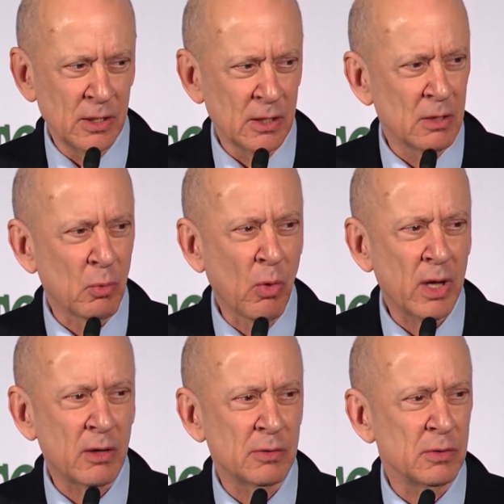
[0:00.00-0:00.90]

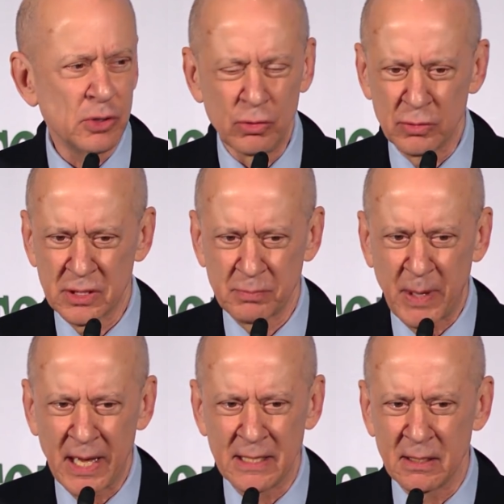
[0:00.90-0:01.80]
water use
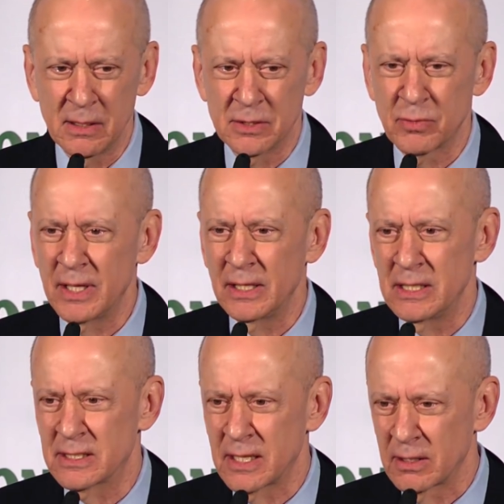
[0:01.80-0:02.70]
by
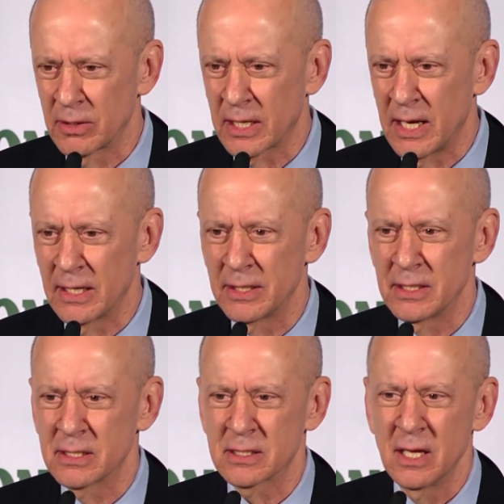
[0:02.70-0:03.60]
Israeli settler
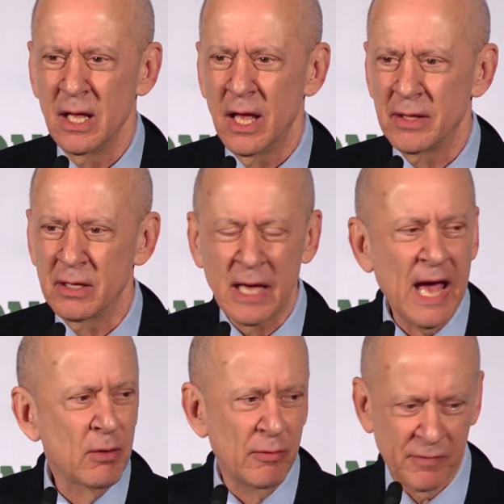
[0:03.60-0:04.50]
colonists, the
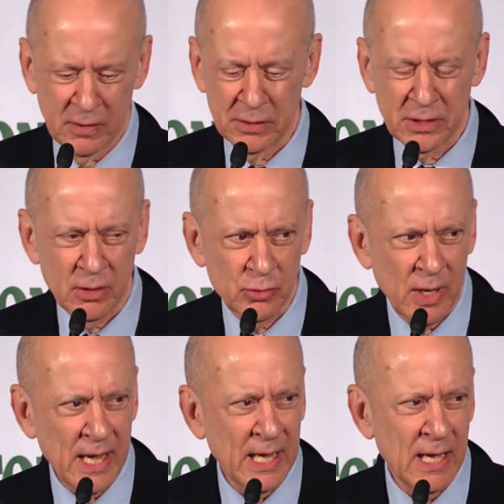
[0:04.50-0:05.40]
aquifers are
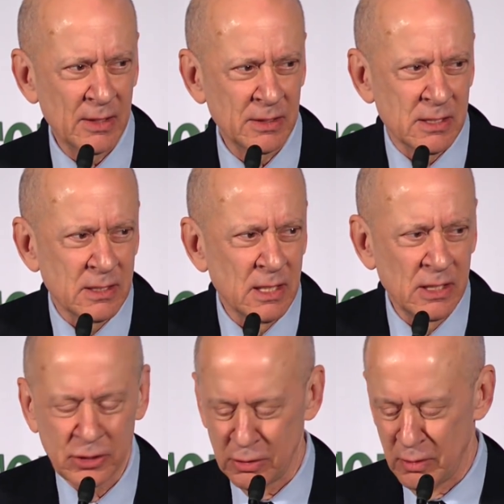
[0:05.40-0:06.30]
drying out. This is an
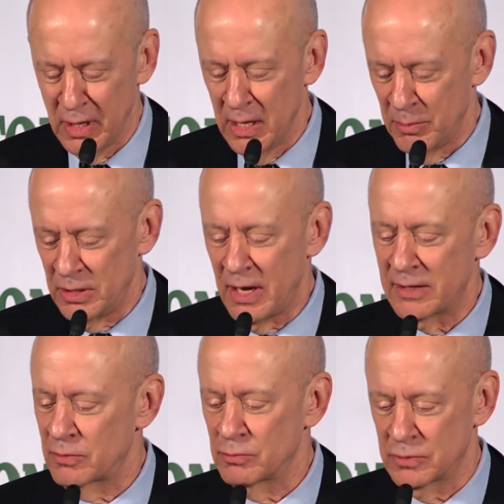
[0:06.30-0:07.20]
issue, but you
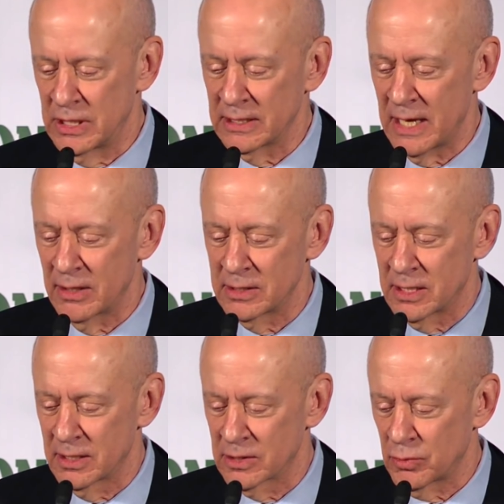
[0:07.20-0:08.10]
had to dig down
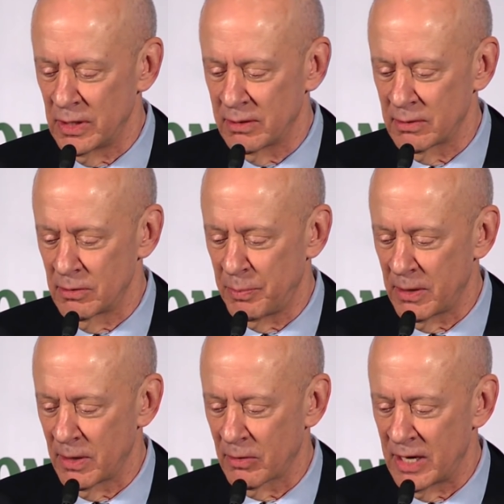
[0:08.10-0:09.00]
into the 23rd
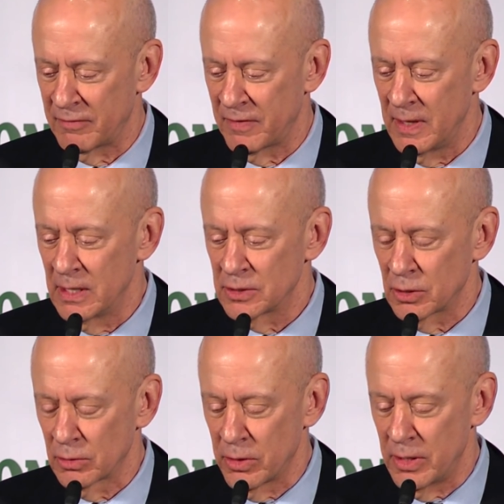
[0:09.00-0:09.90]
paragraph to
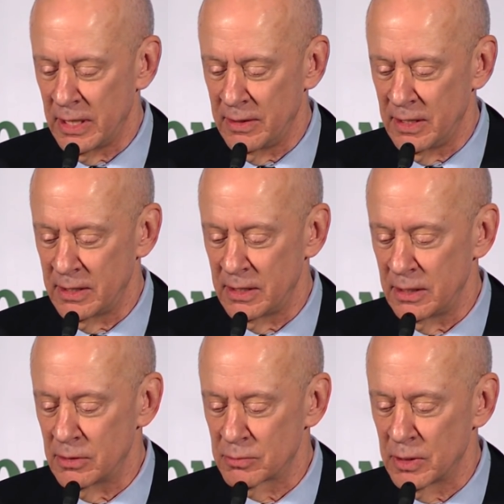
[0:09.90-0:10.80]
learn, and then
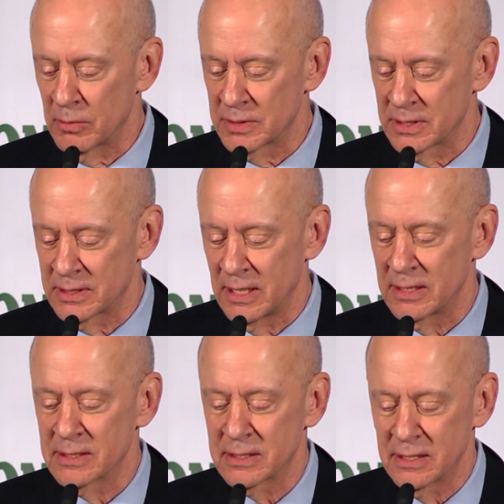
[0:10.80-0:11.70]
here was the
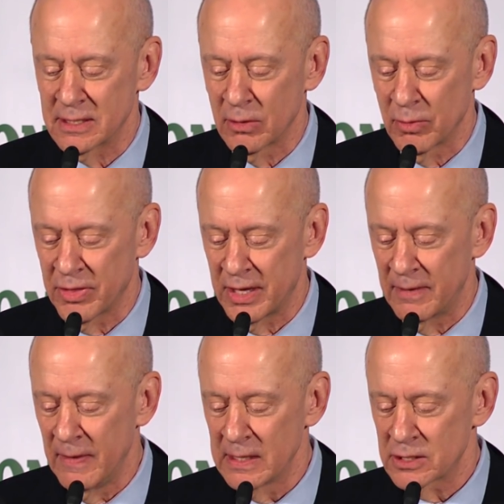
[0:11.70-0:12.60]
sentence that dealt with that.
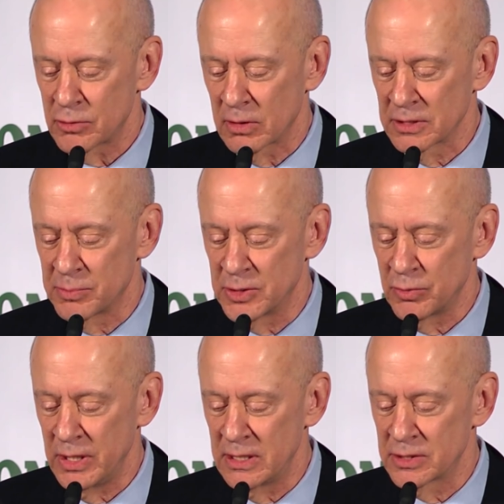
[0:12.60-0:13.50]
Struggles
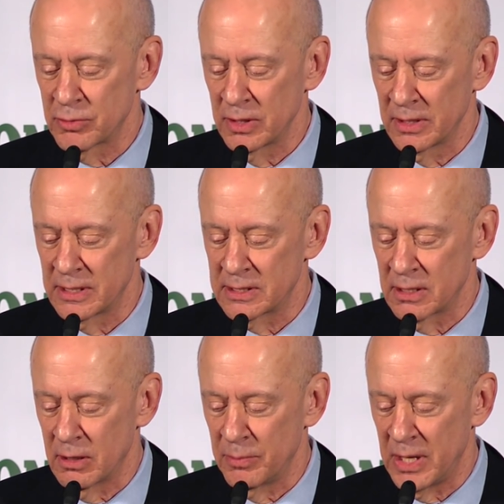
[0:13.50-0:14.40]
between Israel and its
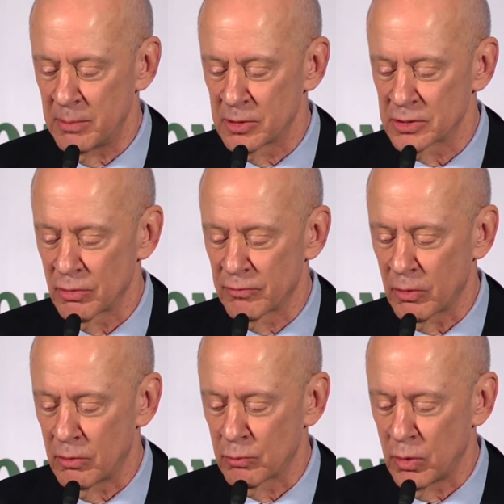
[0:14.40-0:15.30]
Arab neighbors over
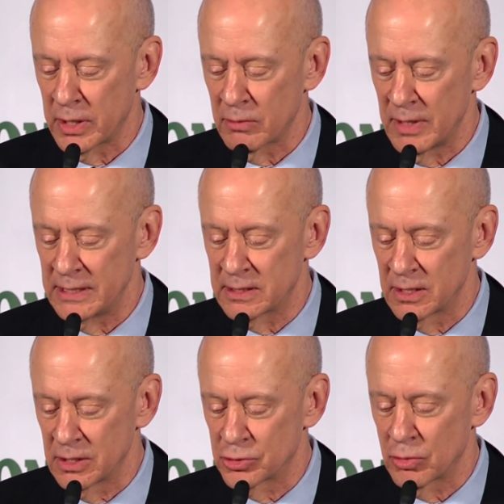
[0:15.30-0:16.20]
water rights
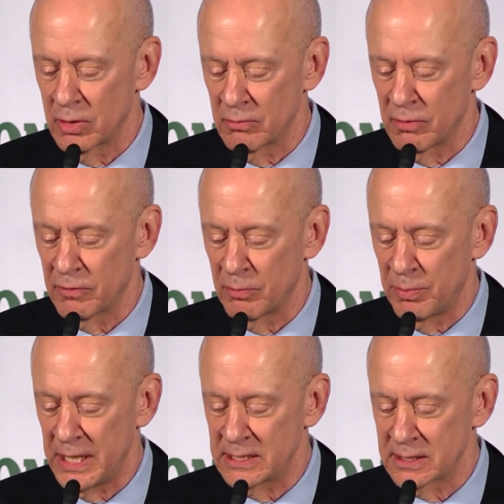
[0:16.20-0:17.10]
in the Jordan River
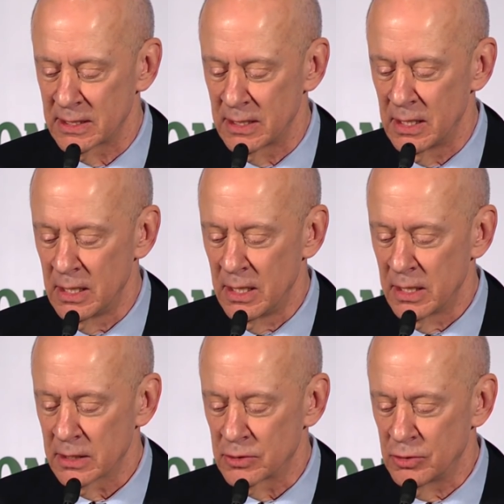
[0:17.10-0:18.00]
Basin
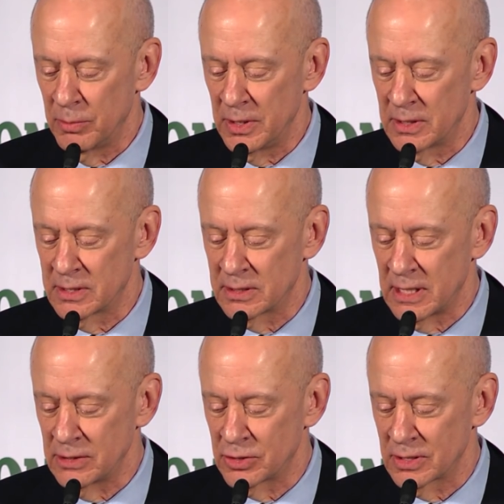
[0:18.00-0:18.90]
contributed to
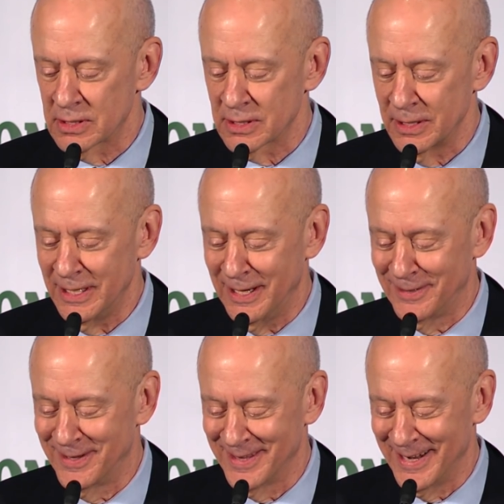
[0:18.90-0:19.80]
tensions leading
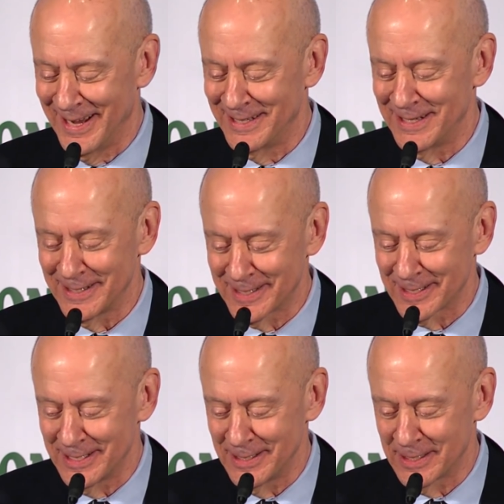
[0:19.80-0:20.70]
to the
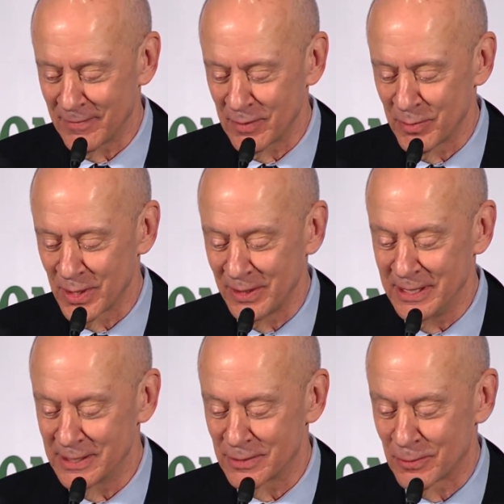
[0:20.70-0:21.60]
1967 Middle
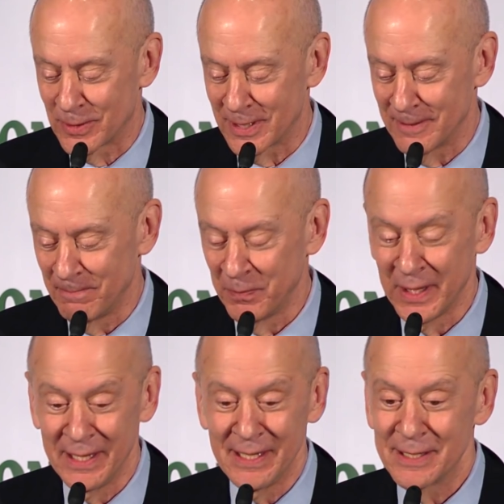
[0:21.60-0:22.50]
East War.
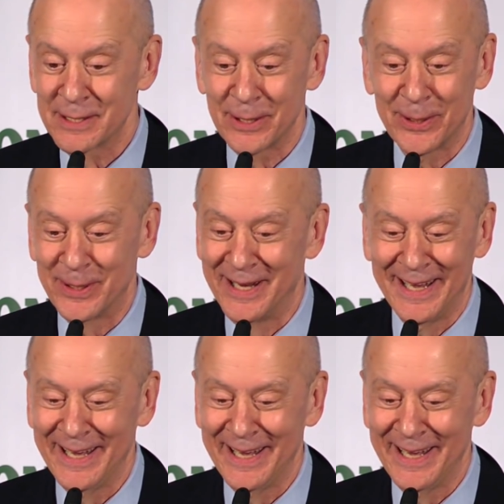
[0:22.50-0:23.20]
So,